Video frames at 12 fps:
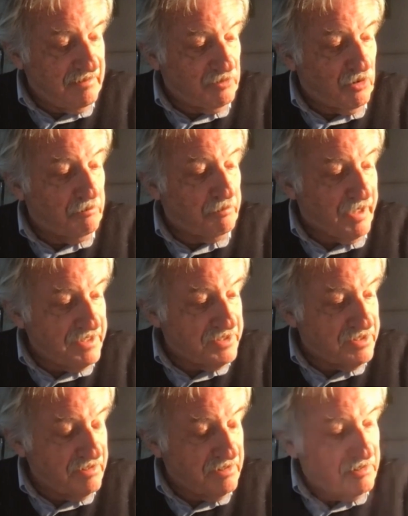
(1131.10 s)

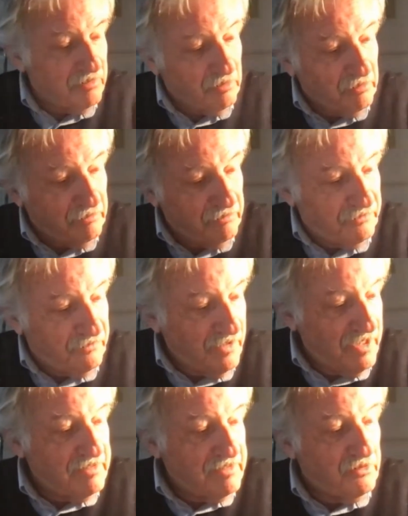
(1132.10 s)
compression of
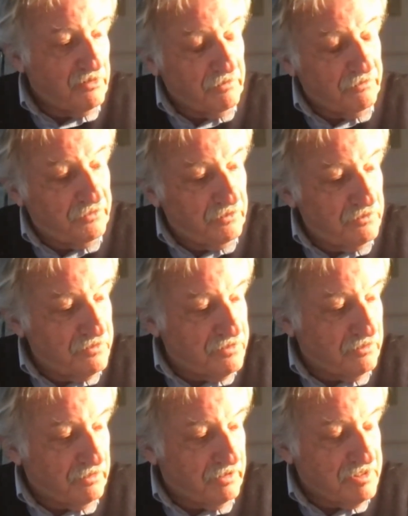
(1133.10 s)
the nerve
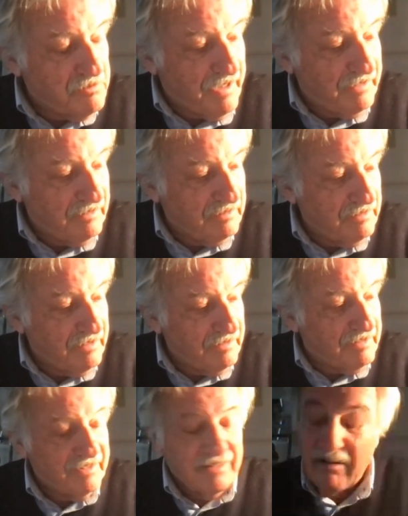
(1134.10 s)
roots or the spinal
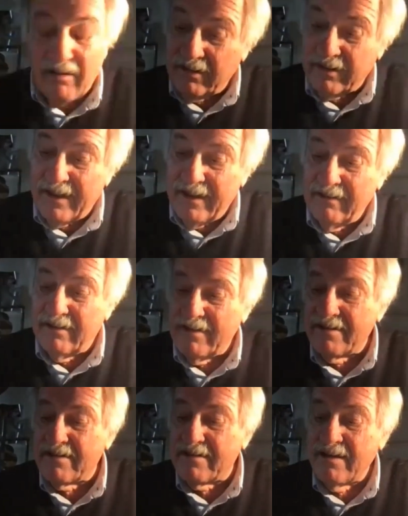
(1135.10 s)
canal in
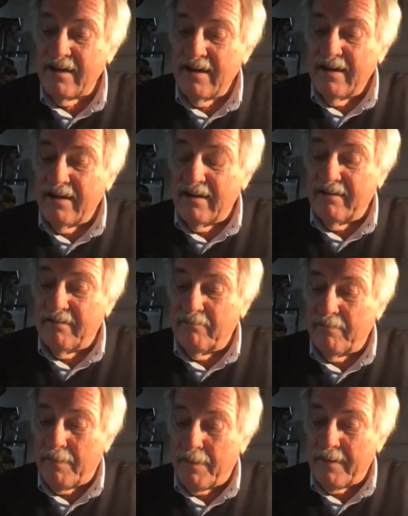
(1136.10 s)
this
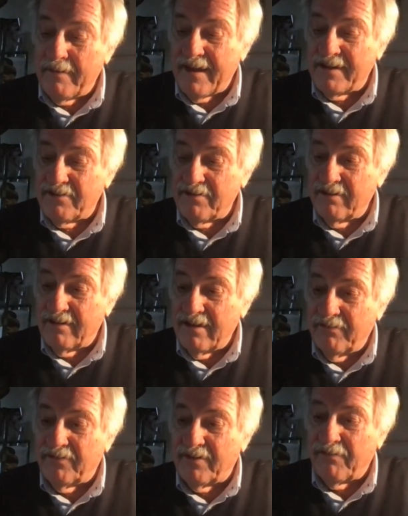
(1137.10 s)

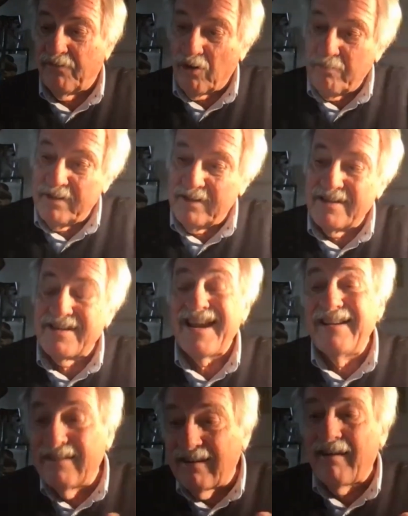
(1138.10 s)
degenerative deformities
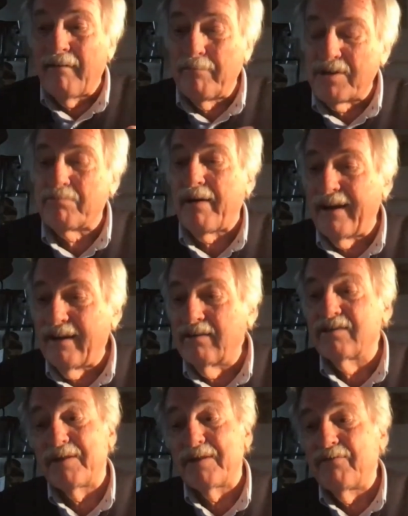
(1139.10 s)
in the lumbar
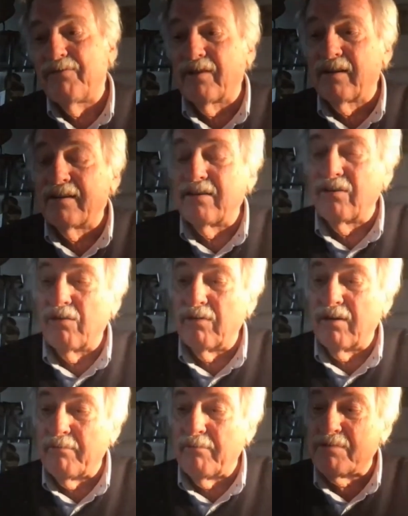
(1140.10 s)
spine, specifically in the lower lumbar